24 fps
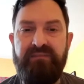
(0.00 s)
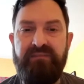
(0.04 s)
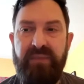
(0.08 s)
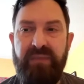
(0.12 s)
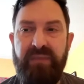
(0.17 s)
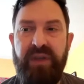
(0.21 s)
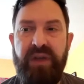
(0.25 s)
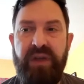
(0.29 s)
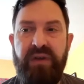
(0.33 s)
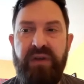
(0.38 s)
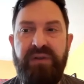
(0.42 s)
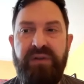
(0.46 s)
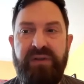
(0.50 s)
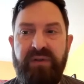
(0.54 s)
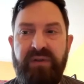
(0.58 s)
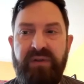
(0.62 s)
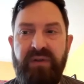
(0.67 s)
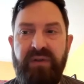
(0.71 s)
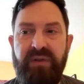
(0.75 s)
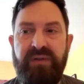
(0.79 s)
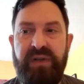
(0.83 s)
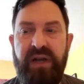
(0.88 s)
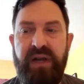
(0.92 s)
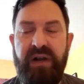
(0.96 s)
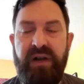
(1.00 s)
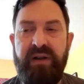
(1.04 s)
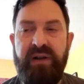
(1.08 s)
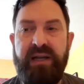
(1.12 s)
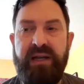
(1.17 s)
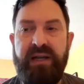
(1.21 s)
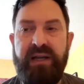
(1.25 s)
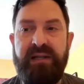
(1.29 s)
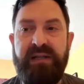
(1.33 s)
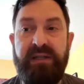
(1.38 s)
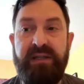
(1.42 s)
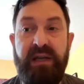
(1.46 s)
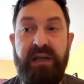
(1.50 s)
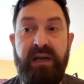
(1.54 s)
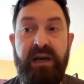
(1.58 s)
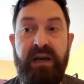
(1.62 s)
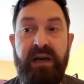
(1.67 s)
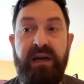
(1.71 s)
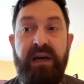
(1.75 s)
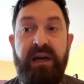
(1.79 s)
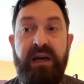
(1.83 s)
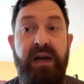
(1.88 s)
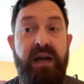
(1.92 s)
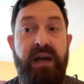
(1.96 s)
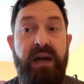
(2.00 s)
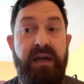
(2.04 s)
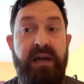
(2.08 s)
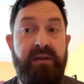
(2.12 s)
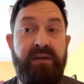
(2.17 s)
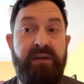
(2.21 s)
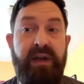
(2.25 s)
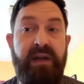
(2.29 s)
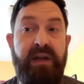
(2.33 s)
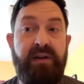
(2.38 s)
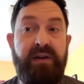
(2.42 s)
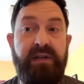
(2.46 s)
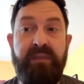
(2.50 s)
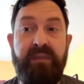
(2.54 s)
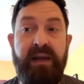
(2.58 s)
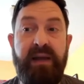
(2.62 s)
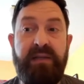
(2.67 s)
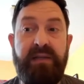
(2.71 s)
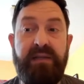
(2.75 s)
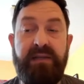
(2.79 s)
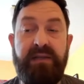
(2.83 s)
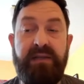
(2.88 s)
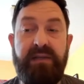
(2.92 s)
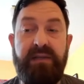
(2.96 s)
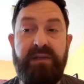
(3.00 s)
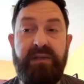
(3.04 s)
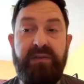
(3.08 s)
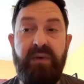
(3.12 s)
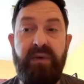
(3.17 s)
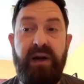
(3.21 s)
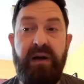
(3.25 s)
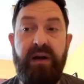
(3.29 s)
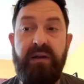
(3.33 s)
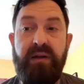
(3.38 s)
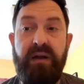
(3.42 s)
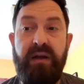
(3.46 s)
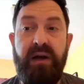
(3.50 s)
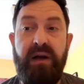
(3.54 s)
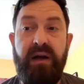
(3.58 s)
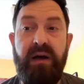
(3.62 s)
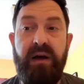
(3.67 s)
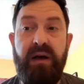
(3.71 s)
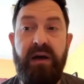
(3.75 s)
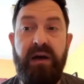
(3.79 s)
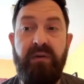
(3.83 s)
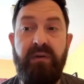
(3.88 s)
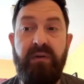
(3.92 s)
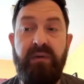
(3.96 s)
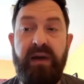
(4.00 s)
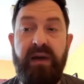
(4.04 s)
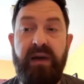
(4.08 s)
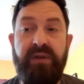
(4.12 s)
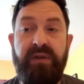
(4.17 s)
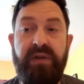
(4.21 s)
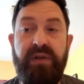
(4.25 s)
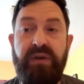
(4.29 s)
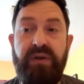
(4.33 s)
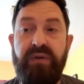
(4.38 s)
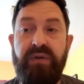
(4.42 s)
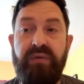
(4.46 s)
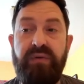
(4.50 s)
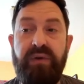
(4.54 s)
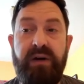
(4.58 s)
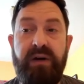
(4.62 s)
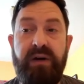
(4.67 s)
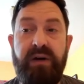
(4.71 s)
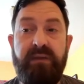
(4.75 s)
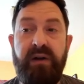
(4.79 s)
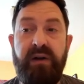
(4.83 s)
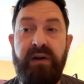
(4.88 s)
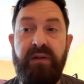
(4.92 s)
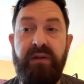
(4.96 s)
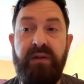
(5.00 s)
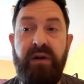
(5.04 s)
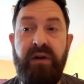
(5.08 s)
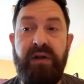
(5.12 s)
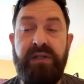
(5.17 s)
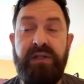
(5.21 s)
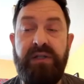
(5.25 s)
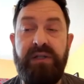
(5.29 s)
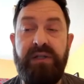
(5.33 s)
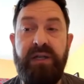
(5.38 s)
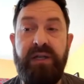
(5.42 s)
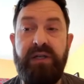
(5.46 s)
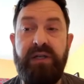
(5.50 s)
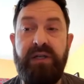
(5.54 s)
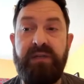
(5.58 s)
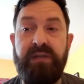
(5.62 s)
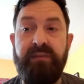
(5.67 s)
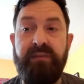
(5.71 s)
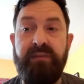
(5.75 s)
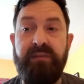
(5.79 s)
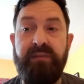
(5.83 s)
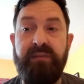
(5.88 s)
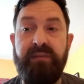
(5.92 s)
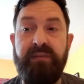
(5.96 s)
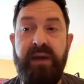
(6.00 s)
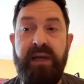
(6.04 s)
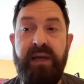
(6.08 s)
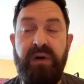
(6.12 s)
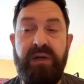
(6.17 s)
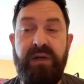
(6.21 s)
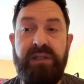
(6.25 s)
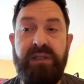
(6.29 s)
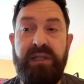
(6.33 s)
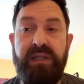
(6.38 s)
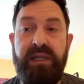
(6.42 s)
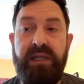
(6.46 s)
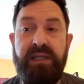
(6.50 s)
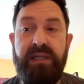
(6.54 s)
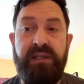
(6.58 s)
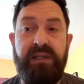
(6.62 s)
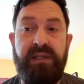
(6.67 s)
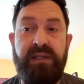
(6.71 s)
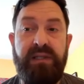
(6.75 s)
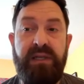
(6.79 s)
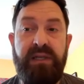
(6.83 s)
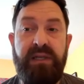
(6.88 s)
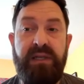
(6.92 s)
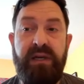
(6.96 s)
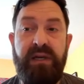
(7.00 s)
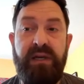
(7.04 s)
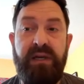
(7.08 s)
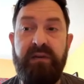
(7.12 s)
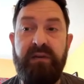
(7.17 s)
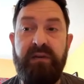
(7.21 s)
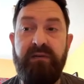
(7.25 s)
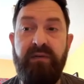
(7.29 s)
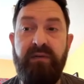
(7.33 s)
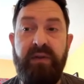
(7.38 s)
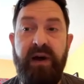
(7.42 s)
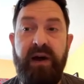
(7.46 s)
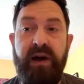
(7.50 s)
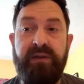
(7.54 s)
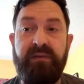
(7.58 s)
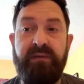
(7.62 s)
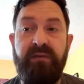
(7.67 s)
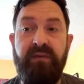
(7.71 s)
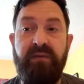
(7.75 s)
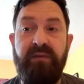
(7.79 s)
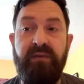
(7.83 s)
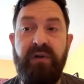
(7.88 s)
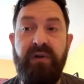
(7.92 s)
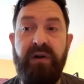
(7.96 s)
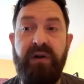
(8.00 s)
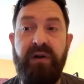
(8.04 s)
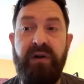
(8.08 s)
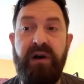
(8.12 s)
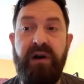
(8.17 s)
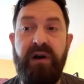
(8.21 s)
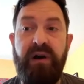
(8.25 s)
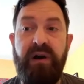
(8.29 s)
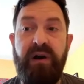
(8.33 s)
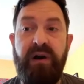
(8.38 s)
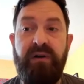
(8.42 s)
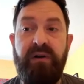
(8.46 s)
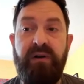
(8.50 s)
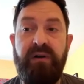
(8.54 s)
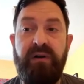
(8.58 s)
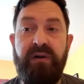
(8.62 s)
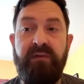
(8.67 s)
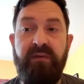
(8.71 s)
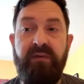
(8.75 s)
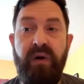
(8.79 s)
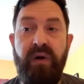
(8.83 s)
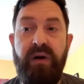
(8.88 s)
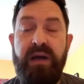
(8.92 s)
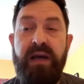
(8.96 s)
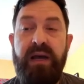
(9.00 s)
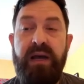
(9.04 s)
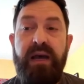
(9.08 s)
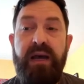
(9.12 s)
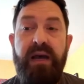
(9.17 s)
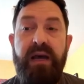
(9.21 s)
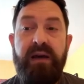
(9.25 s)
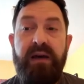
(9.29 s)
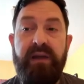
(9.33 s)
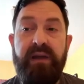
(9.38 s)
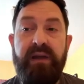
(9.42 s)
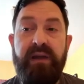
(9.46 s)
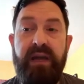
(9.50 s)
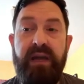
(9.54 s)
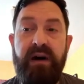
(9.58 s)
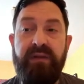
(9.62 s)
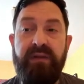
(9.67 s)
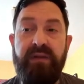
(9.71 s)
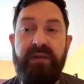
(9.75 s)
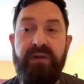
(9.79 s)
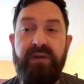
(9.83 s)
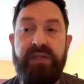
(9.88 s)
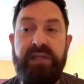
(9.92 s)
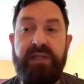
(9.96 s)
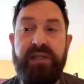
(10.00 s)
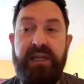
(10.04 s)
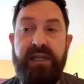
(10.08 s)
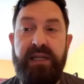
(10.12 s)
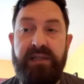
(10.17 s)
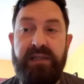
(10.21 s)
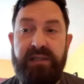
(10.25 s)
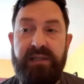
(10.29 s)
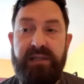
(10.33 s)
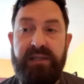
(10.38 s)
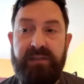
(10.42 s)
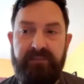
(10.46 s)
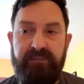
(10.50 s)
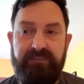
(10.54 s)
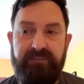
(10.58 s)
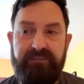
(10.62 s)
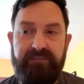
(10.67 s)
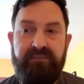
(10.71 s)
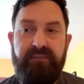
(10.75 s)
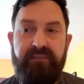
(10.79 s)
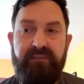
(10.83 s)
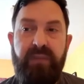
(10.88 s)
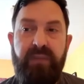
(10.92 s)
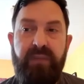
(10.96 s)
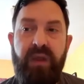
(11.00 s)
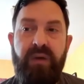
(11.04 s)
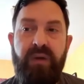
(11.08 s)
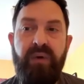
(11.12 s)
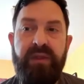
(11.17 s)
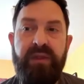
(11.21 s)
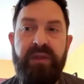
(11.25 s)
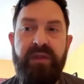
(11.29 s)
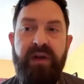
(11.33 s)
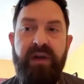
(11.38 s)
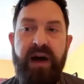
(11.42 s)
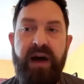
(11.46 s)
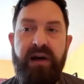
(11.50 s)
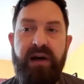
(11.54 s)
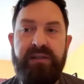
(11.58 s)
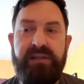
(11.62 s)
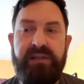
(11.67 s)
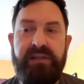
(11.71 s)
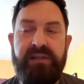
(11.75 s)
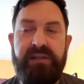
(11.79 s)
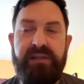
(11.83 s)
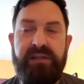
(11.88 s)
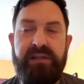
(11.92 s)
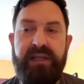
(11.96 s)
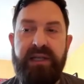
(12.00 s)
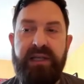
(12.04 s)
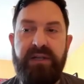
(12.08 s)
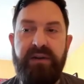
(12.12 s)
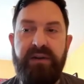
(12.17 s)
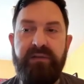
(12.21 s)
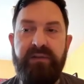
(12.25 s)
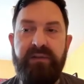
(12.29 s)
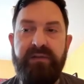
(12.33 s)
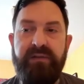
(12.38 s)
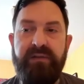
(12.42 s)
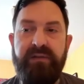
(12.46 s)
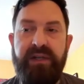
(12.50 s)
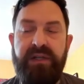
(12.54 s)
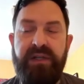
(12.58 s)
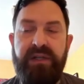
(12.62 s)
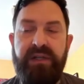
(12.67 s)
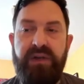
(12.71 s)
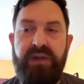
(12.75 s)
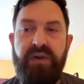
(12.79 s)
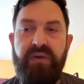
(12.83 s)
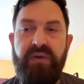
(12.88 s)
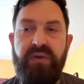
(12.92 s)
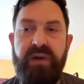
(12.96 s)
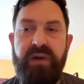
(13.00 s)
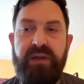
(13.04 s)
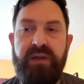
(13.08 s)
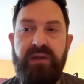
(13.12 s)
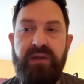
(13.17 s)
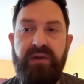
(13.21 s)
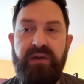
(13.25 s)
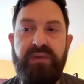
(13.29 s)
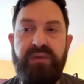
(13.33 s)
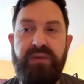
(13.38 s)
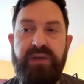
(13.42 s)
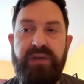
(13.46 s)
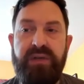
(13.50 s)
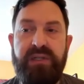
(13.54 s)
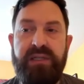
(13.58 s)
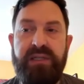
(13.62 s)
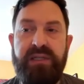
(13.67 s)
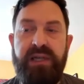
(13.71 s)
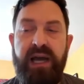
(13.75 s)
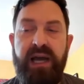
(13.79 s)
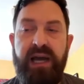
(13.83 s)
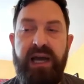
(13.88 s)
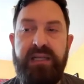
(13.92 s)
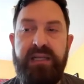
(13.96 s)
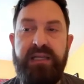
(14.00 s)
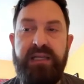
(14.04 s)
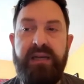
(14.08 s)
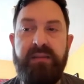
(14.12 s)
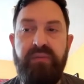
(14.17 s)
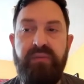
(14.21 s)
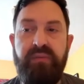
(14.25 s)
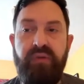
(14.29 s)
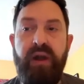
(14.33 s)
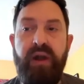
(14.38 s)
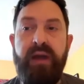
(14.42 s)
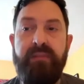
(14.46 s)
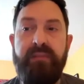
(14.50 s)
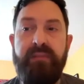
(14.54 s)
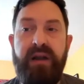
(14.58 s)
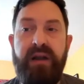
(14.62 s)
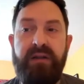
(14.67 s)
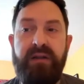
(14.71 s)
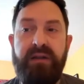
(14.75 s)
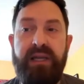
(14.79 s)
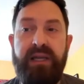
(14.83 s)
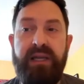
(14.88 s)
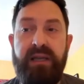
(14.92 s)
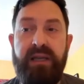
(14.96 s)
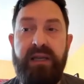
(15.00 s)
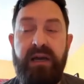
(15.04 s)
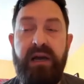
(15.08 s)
use for those areas. The theater spaces as well. We have two very large theater spaces. One seats 4,404. The other seats 1,652, and those were designed primarily